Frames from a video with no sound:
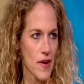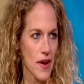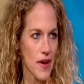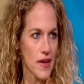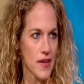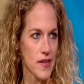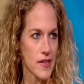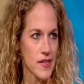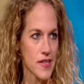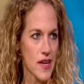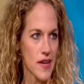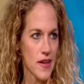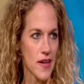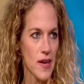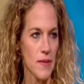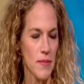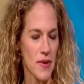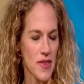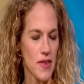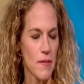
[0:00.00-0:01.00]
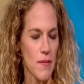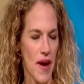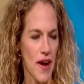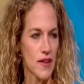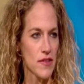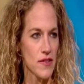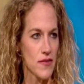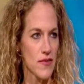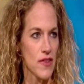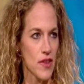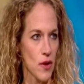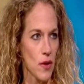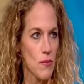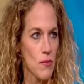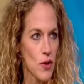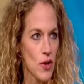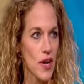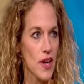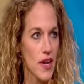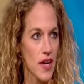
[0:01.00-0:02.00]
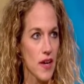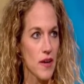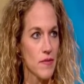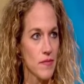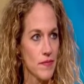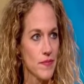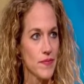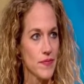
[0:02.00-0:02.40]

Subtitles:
and keeping them active in the community.